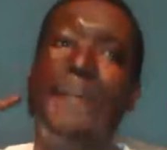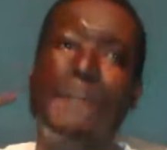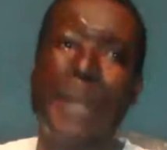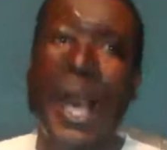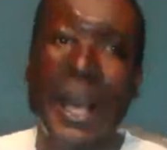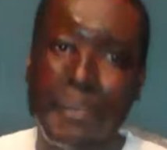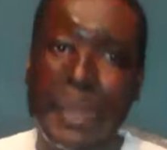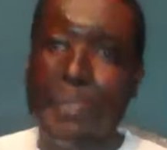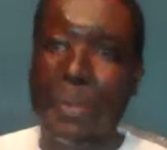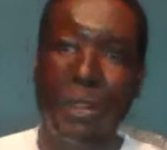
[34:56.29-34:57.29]
black
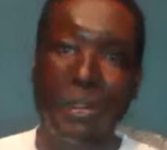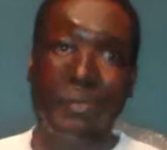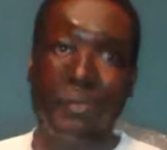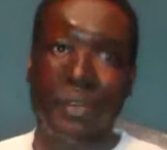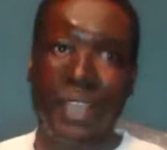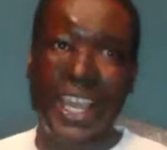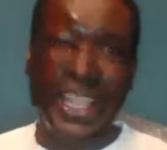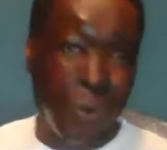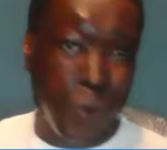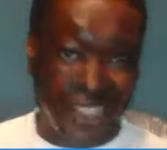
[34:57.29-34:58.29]
people in
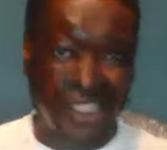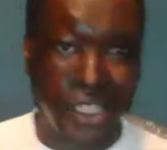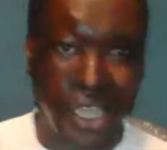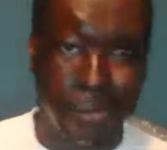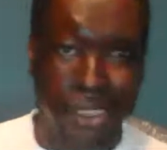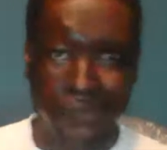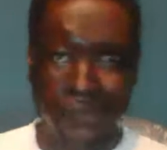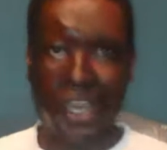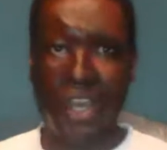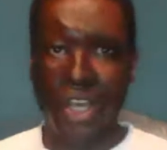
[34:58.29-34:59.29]
the Western
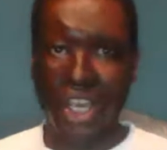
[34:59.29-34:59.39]
Hemisphere,